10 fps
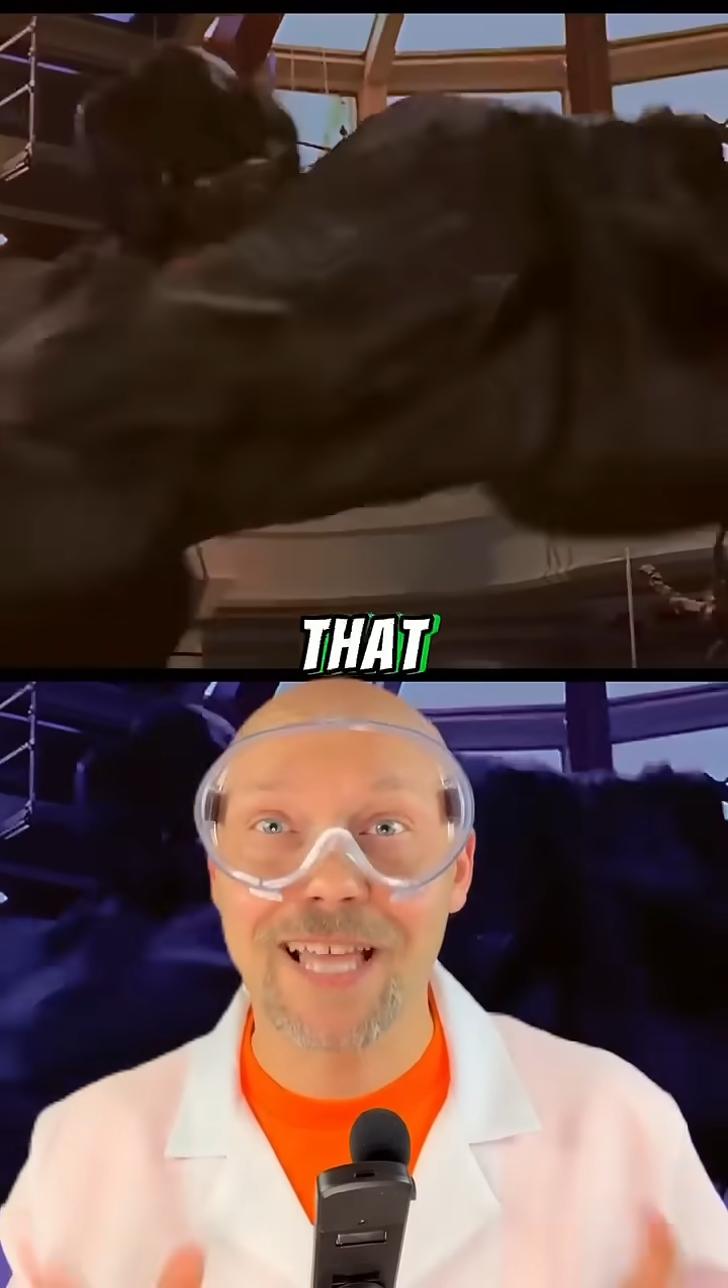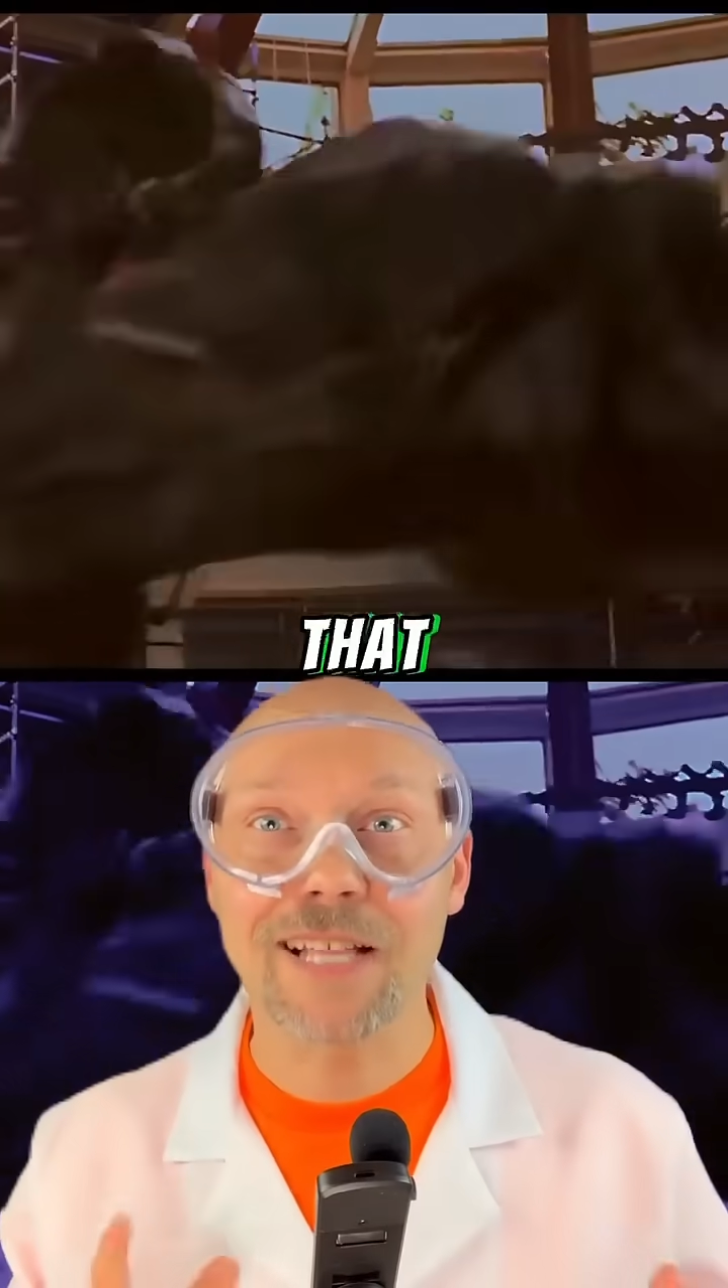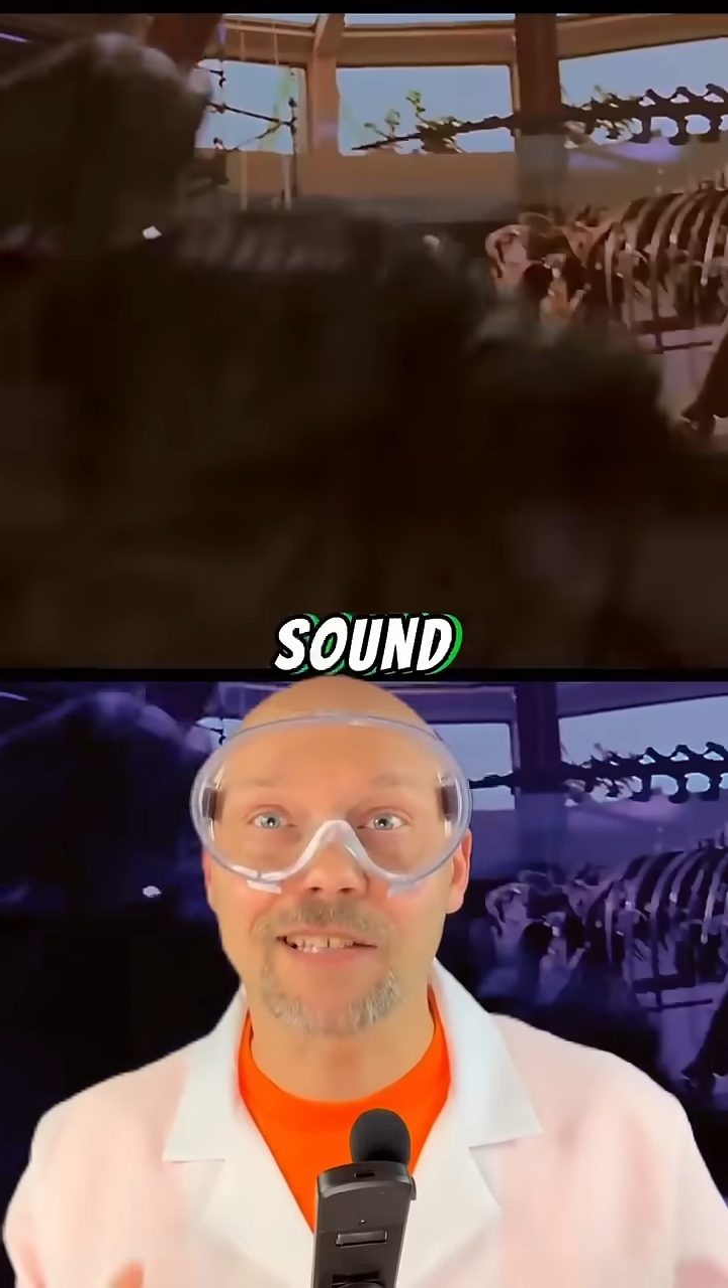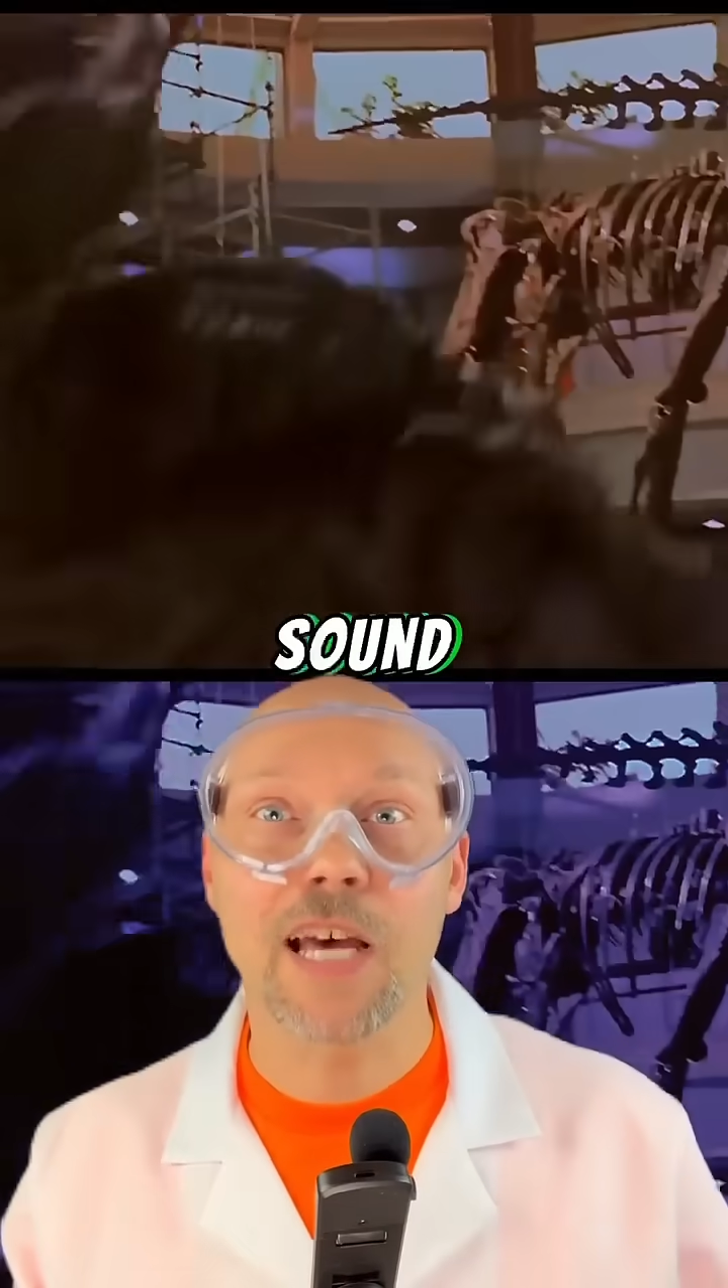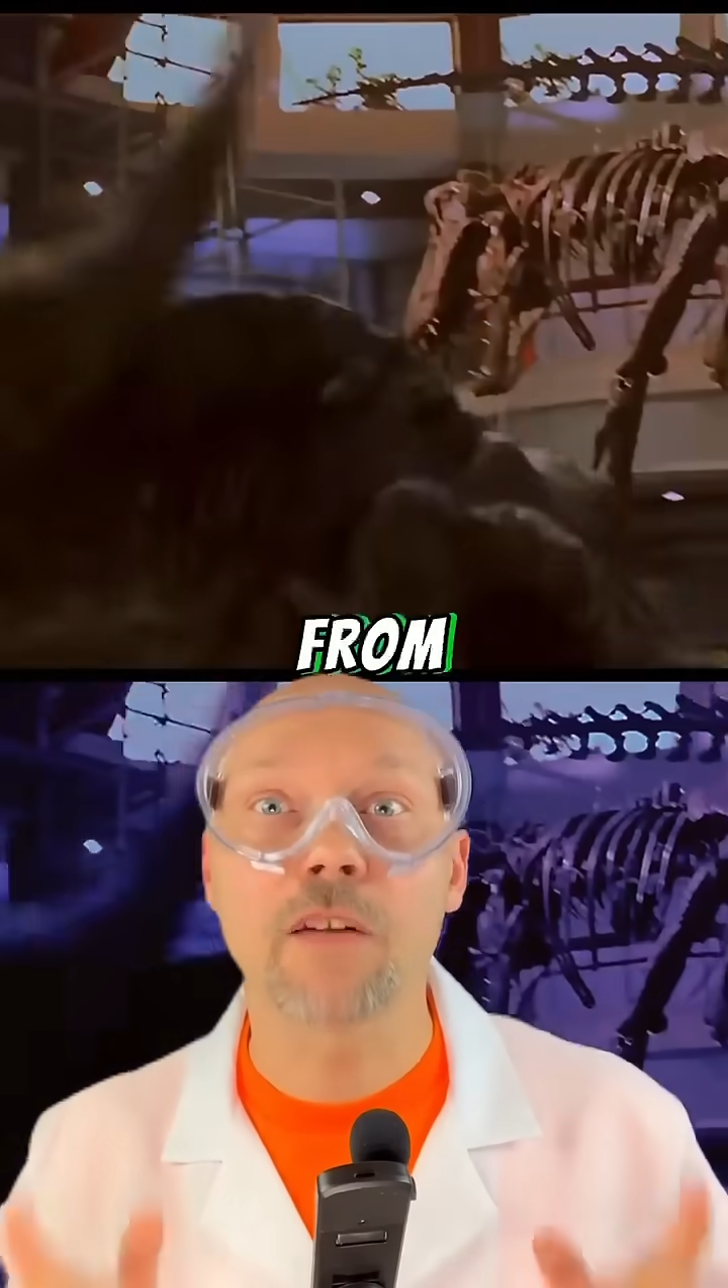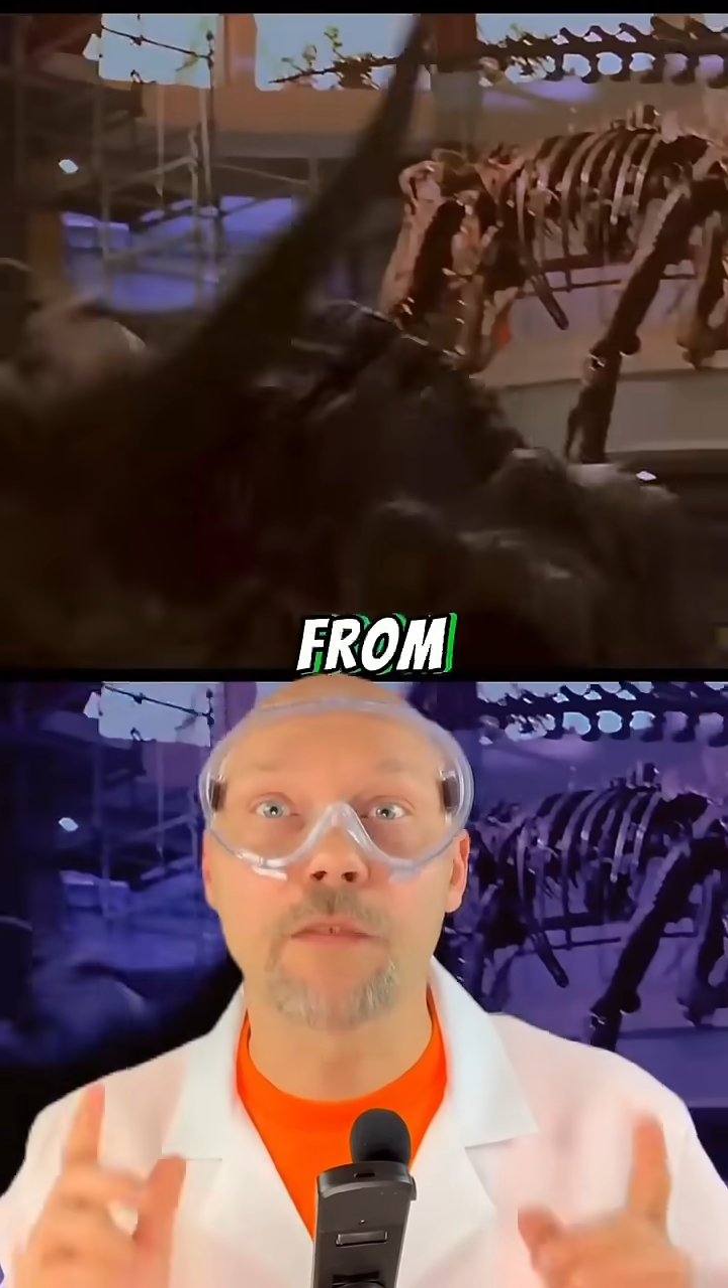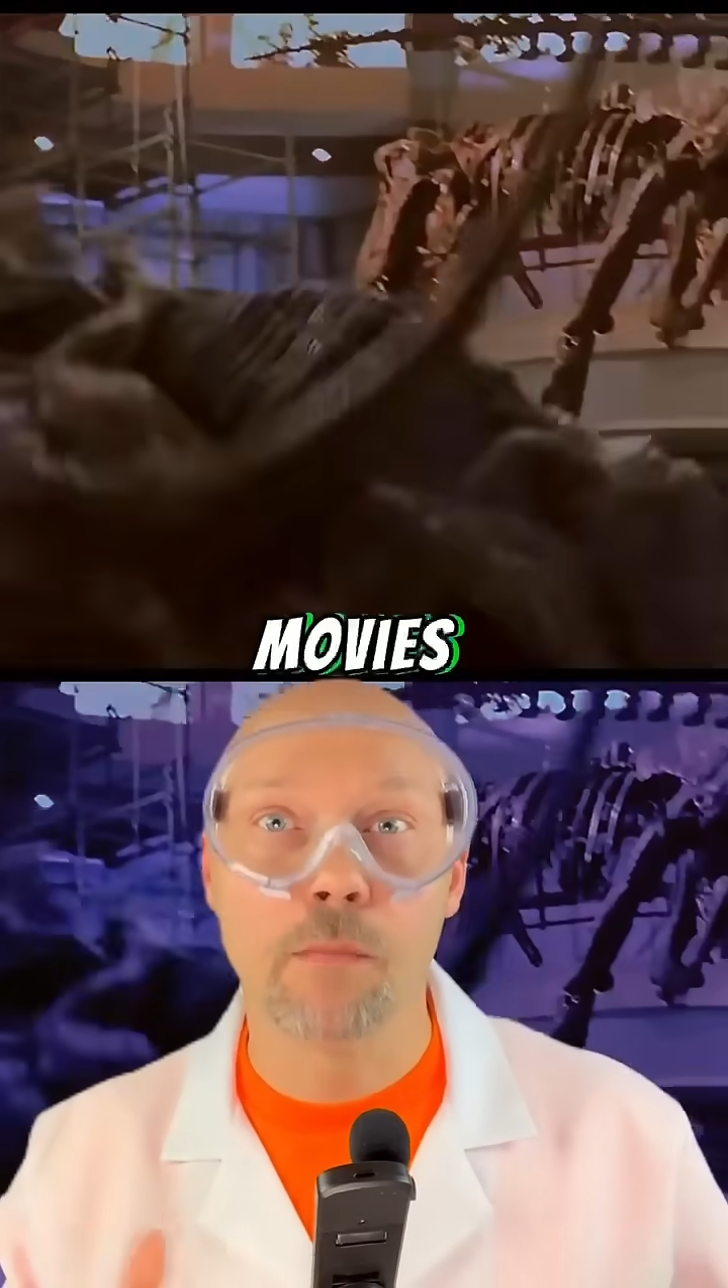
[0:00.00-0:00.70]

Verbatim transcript: that sound